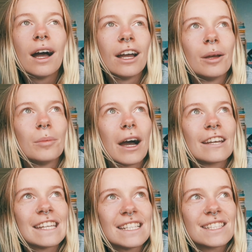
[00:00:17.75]
um,
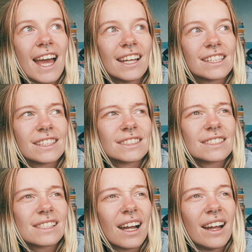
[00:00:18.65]
and need to
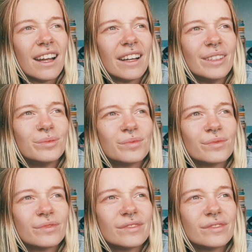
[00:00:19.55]
edit. Um,